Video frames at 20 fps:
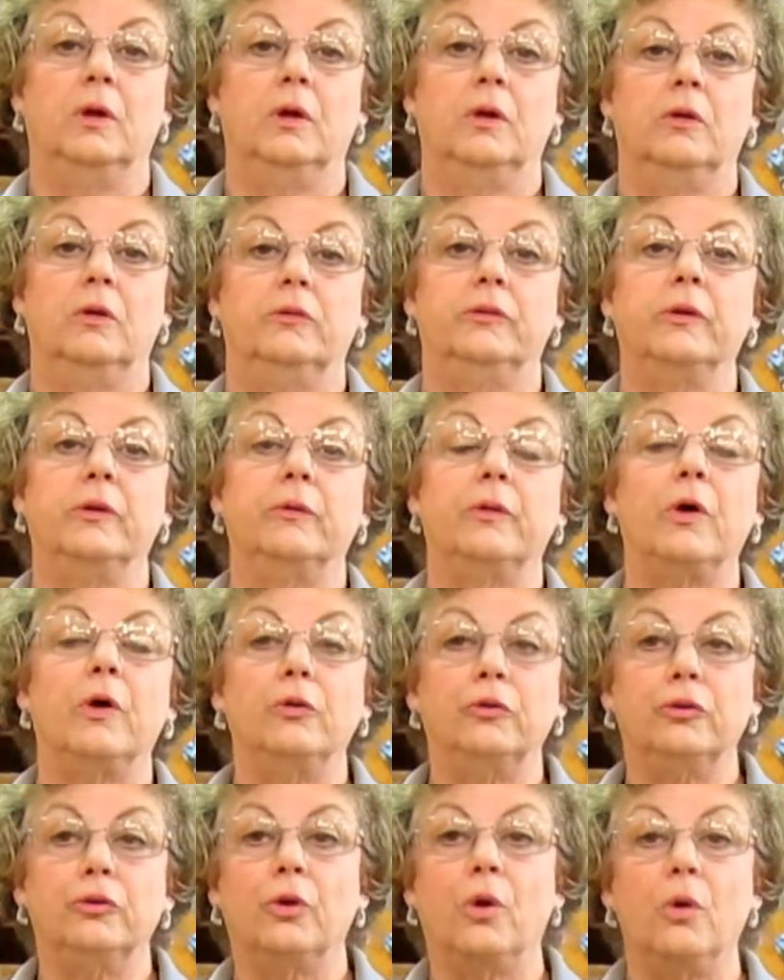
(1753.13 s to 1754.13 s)
So
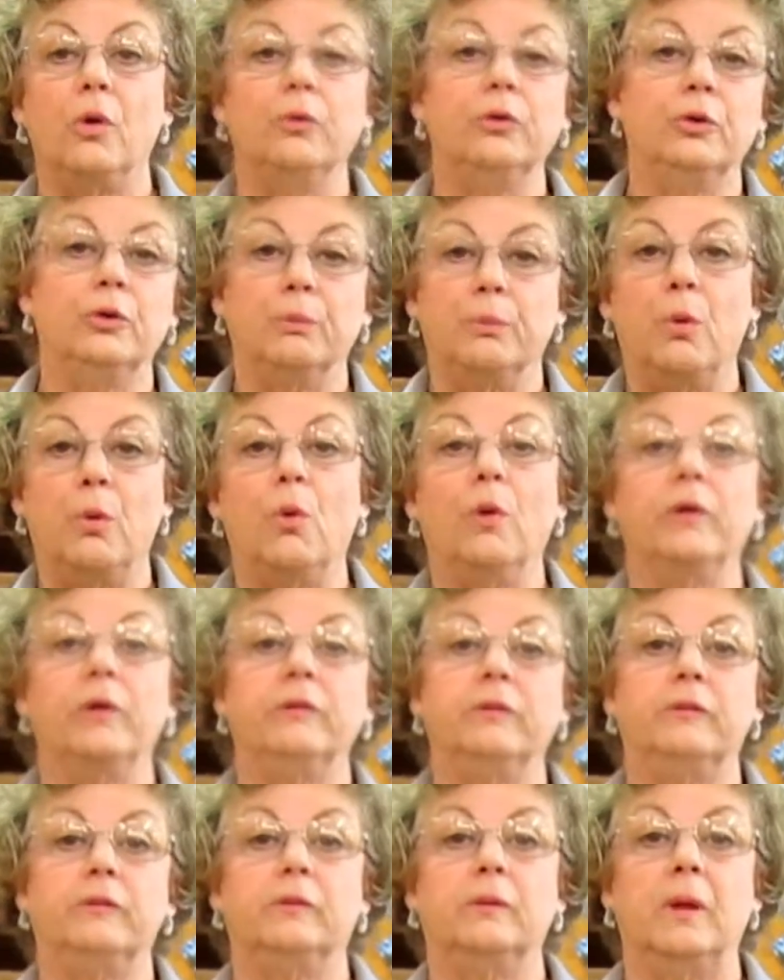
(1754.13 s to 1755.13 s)
those are all your
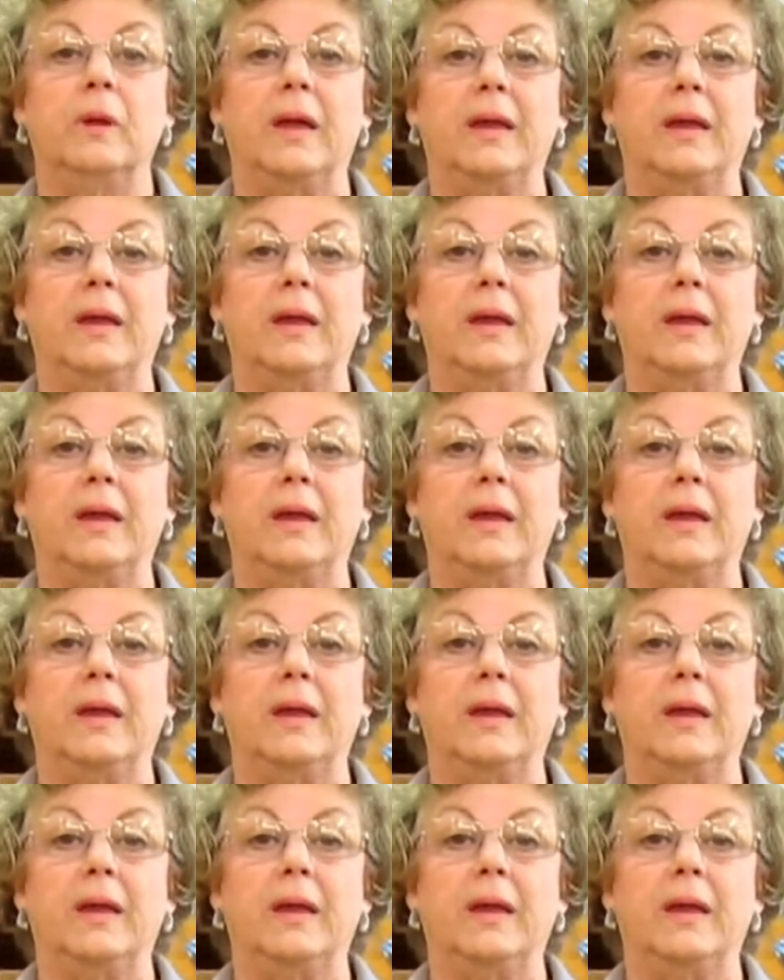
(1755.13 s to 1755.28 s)
points.